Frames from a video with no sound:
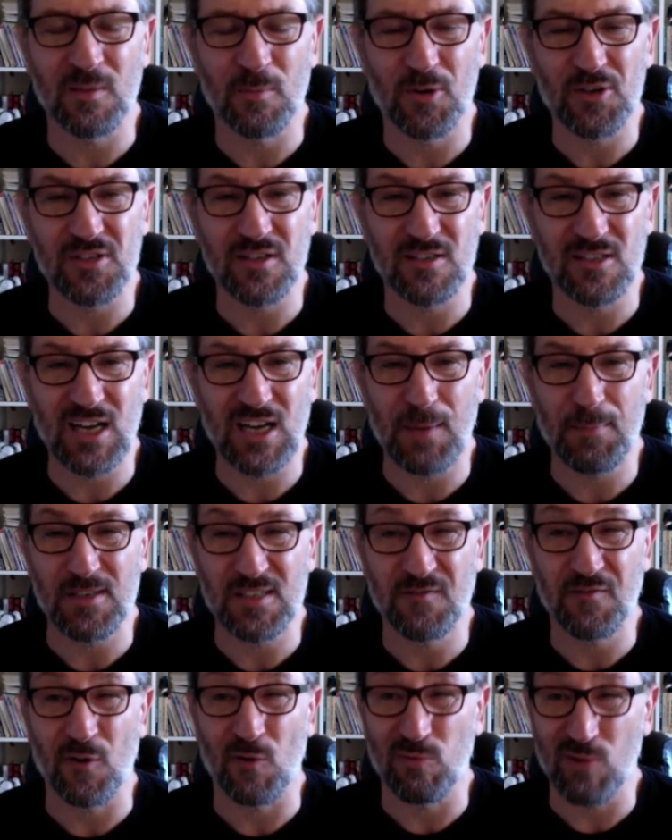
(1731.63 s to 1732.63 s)
the person on top
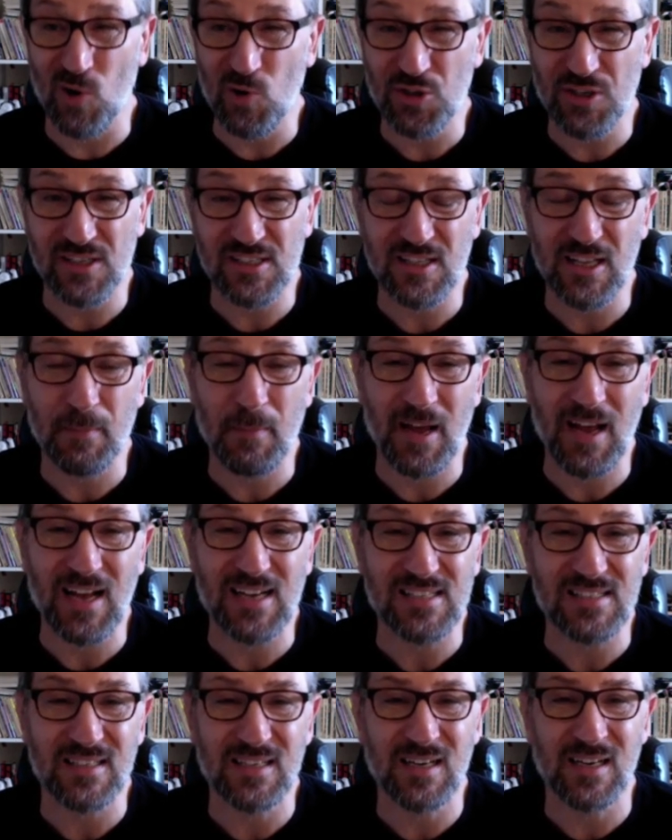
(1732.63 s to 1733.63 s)
is ferociously
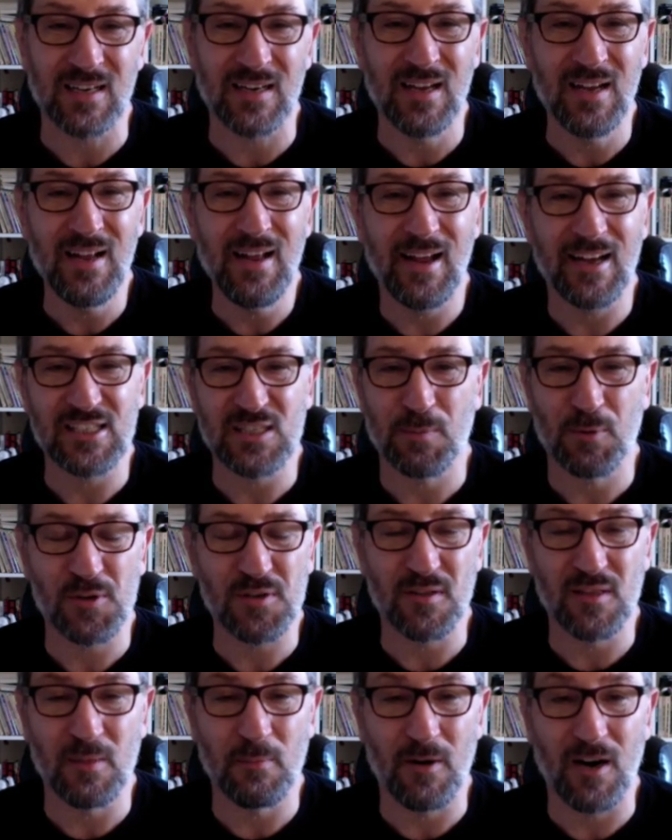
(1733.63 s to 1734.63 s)
passing, and as the
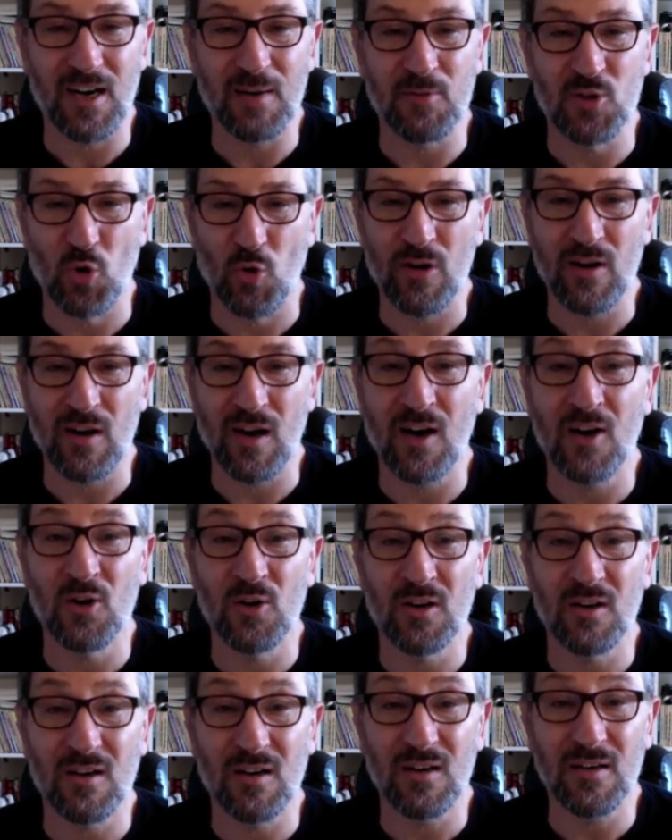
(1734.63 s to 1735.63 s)
person on the bottom, you're in uh-oh
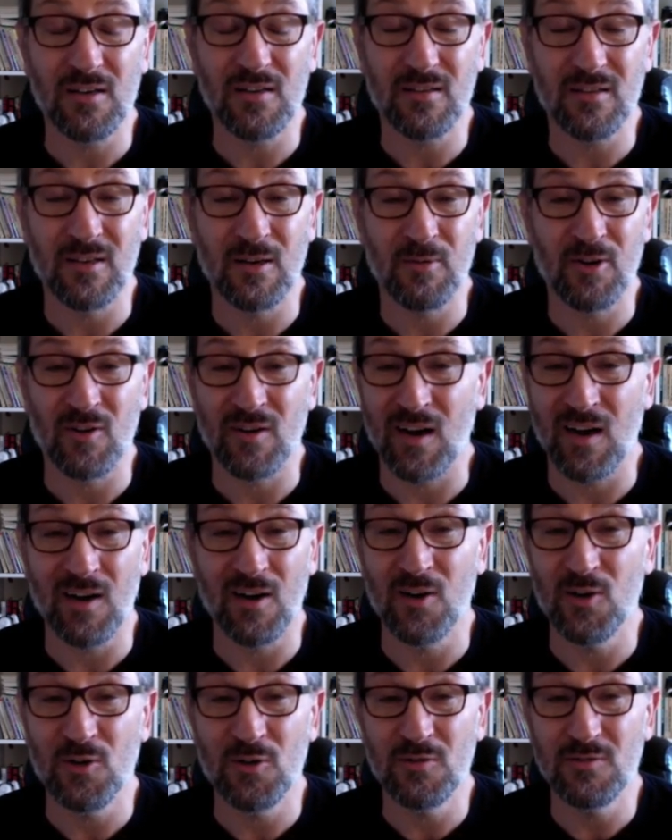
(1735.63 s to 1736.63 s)
guard, you're in
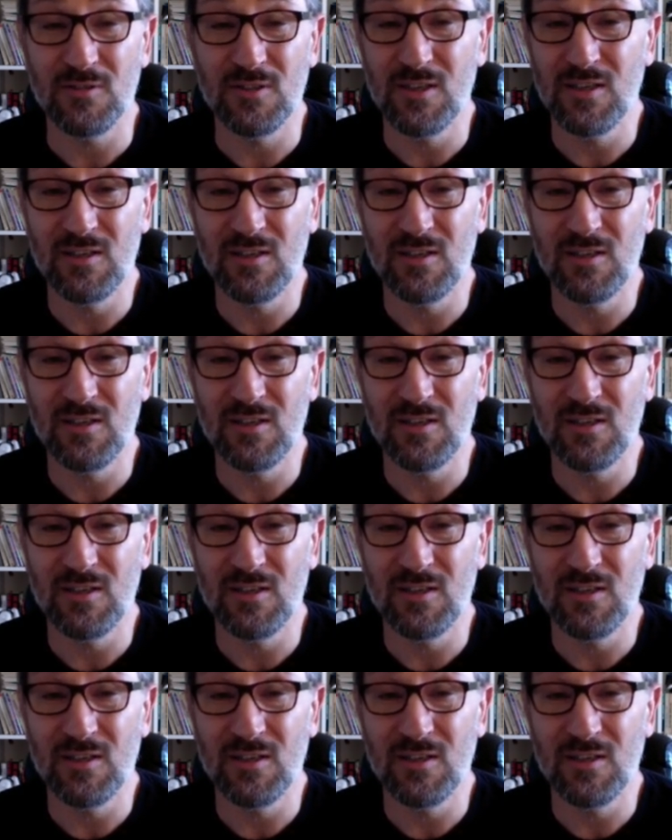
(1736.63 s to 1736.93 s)
uh-oh.